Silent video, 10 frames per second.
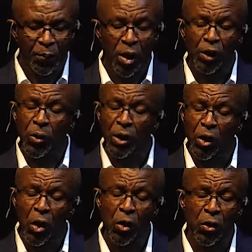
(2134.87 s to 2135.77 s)
Because
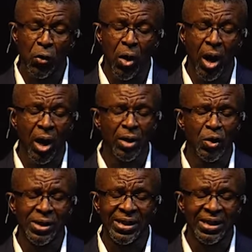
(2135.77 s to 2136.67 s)
we know
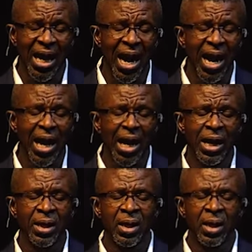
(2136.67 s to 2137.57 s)
you
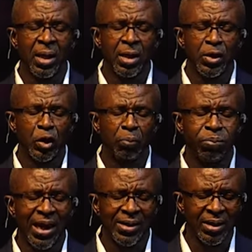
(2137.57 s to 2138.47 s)
desire to
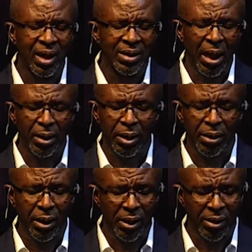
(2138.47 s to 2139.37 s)
bless us and
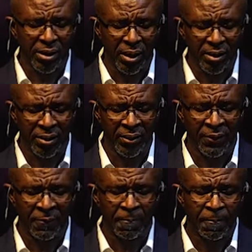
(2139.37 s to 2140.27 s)
not to curse
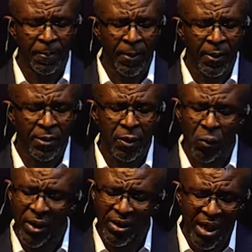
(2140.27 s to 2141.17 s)
us.
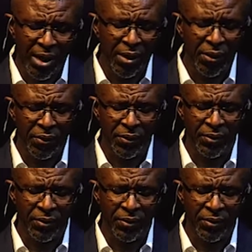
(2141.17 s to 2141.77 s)
So we thank